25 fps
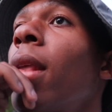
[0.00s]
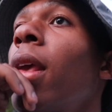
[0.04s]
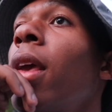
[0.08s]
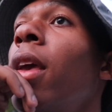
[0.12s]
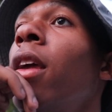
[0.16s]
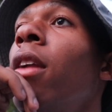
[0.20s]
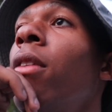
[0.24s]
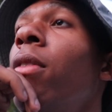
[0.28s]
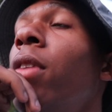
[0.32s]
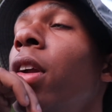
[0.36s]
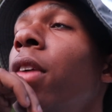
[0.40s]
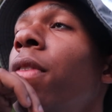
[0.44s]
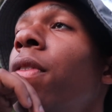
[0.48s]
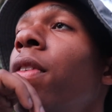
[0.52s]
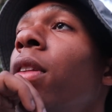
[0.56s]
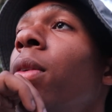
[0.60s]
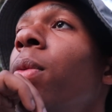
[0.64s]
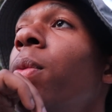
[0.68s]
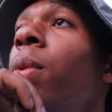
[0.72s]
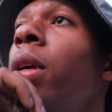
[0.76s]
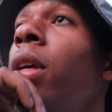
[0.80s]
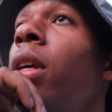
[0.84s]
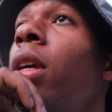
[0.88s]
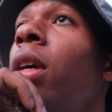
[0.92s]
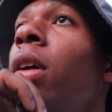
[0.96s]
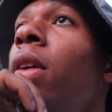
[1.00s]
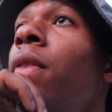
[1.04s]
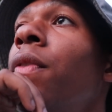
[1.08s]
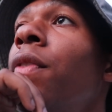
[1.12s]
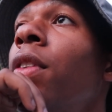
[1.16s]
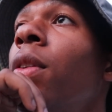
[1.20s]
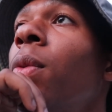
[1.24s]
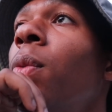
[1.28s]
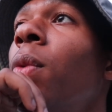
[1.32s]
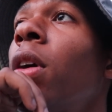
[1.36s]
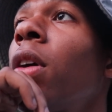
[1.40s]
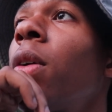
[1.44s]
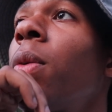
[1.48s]
get it ready for the weekend, for
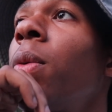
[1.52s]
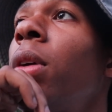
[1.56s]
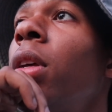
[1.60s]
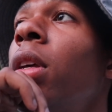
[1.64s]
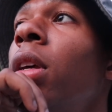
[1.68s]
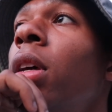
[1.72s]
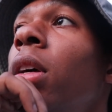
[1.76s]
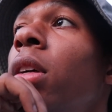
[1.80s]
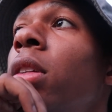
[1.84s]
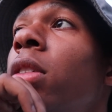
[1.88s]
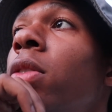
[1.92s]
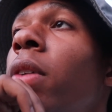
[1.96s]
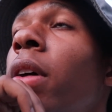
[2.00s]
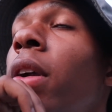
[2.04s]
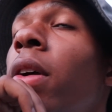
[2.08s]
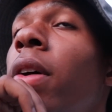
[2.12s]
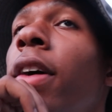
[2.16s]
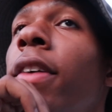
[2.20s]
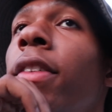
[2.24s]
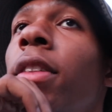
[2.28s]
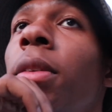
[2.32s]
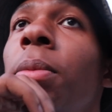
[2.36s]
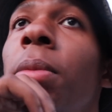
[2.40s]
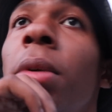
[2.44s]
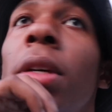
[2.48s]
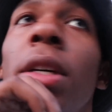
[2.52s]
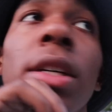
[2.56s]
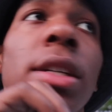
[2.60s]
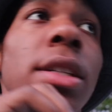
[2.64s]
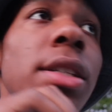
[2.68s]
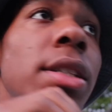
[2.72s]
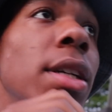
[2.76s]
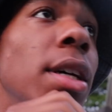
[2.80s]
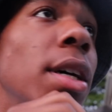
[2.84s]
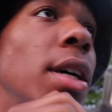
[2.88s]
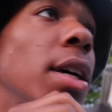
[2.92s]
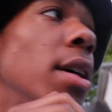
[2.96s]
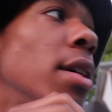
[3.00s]
the work weekend, so I don't have to be
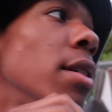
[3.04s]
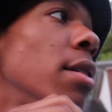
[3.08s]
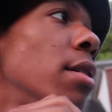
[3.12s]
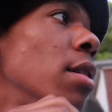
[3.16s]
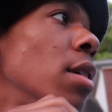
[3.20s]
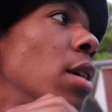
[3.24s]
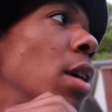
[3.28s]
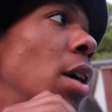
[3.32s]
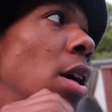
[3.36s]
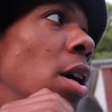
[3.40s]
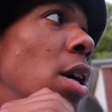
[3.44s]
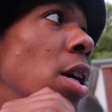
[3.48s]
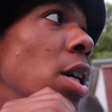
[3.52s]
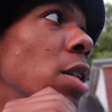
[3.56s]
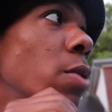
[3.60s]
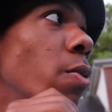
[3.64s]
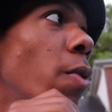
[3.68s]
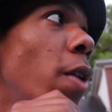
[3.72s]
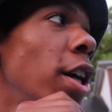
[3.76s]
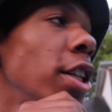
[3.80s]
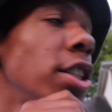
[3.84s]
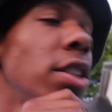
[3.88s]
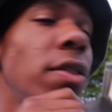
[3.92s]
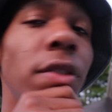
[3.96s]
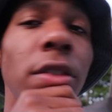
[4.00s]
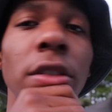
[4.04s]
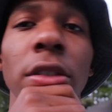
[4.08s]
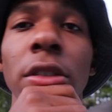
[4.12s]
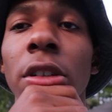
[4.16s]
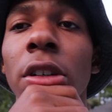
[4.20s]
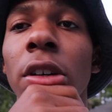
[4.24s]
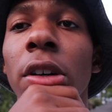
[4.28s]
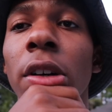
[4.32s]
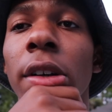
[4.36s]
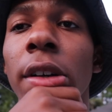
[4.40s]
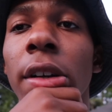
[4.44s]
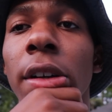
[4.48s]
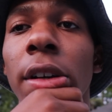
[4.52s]
as watchful
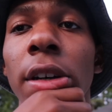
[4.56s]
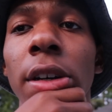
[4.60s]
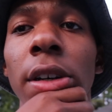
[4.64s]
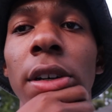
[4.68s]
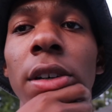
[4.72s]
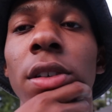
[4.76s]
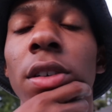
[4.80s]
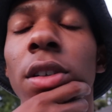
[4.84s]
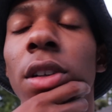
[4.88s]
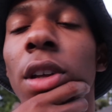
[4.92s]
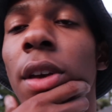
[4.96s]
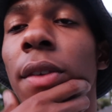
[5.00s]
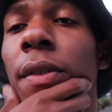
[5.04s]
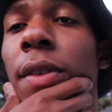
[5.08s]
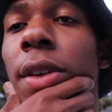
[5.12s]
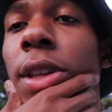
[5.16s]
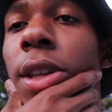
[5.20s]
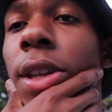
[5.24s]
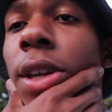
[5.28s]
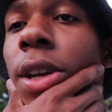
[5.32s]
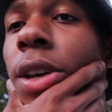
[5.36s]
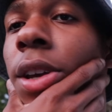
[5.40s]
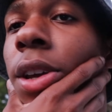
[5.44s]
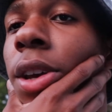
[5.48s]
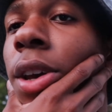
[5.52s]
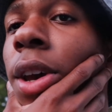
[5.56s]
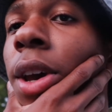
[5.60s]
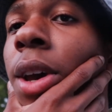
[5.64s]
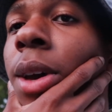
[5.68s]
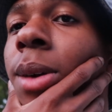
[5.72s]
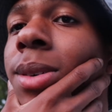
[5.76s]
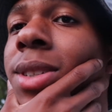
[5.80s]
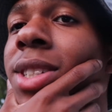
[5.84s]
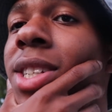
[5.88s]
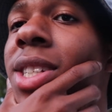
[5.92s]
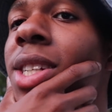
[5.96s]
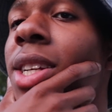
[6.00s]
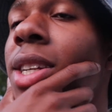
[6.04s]
on everything.
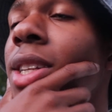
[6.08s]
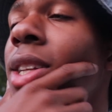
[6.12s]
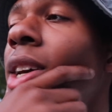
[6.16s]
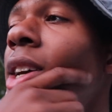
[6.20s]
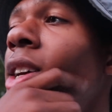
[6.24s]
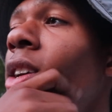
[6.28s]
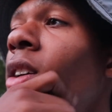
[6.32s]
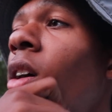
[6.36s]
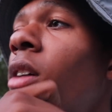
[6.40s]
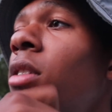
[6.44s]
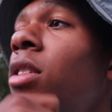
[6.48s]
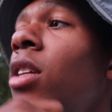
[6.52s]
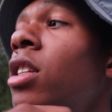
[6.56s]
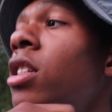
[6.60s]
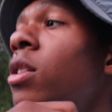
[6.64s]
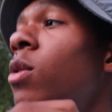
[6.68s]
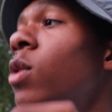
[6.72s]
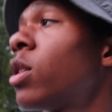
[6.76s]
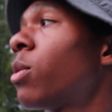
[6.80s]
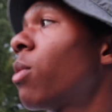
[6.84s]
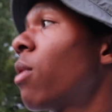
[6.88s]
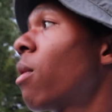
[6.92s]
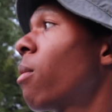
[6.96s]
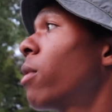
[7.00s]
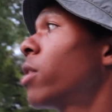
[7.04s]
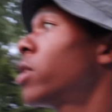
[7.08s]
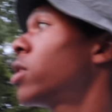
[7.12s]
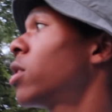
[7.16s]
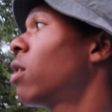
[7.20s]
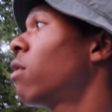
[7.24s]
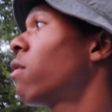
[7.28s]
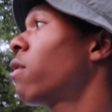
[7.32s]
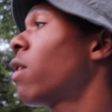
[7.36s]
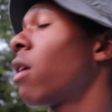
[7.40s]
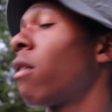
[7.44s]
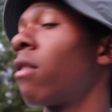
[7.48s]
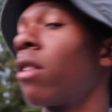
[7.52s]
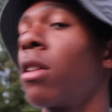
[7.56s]
Just like that, y'all, I think this one's pretty much
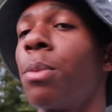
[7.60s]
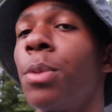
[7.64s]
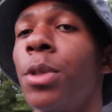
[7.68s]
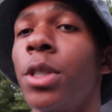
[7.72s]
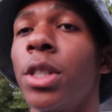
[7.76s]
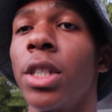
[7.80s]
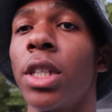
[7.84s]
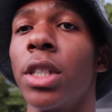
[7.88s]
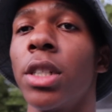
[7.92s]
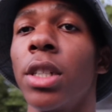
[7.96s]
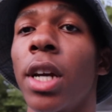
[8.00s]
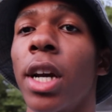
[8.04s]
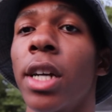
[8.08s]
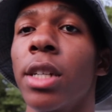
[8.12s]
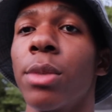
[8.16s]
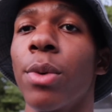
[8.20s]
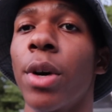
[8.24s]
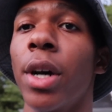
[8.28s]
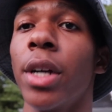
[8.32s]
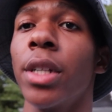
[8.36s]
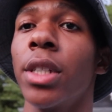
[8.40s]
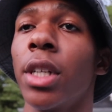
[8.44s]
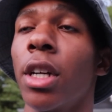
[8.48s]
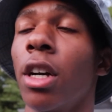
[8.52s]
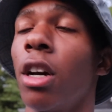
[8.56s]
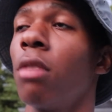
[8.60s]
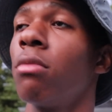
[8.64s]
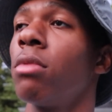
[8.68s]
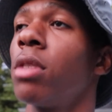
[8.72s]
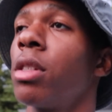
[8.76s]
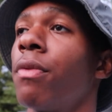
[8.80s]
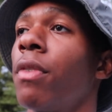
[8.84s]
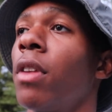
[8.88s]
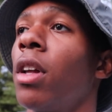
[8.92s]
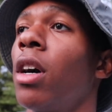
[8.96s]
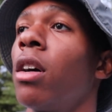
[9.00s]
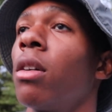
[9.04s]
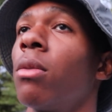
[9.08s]
over, and I really appreciate you guys watching. I hope this
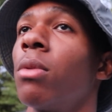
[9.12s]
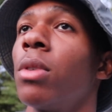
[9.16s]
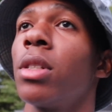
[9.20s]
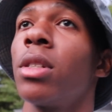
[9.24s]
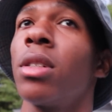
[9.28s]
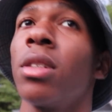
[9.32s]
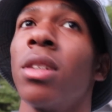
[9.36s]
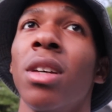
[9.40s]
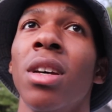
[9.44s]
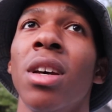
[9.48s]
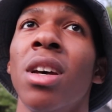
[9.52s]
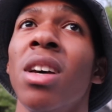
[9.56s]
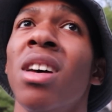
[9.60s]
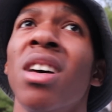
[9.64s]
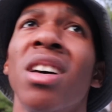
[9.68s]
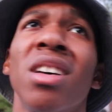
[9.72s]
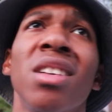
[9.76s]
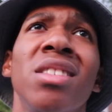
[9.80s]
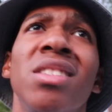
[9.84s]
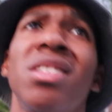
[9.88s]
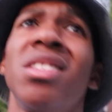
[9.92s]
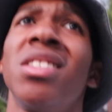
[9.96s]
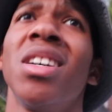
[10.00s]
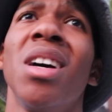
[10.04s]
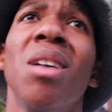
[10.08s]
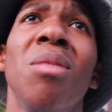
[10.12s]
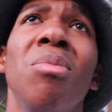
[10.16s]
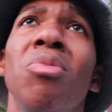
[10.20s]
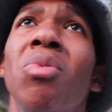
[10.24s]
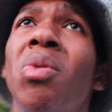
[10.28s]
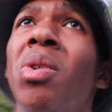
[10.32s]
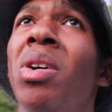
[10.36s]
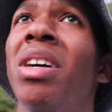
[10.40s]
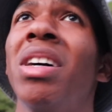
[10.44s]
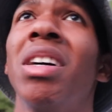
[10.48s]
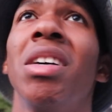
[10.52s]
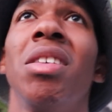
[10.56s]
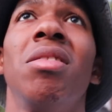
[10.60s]
vlog was
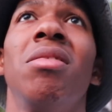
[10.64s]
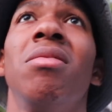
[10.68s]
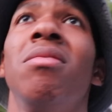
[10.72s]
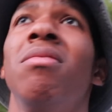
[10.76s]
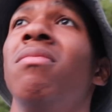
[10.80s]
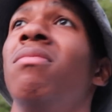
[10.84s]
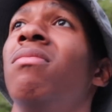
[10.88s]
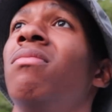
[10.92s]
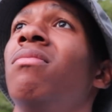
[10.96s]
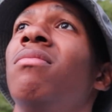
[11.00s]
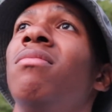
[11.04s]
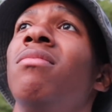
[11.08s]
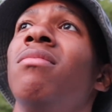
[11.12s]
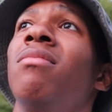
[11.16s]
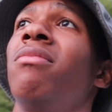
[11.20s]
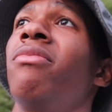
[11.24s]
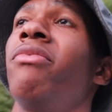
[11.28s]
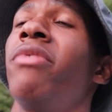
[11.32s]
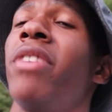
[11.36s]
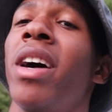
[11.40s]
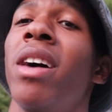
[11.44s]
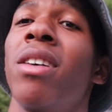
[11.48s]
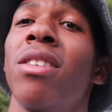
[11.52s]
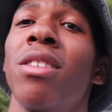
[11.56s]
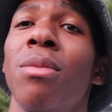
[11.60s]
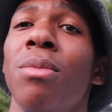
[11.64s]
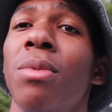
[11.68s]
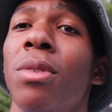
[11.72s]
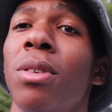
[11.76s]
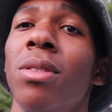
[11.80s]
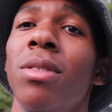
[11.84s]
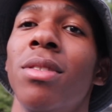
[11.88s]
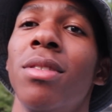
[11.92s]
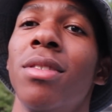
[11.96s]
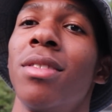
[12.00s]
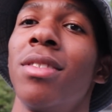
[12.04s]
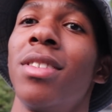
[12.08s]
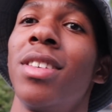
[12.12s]
somewhat valuable.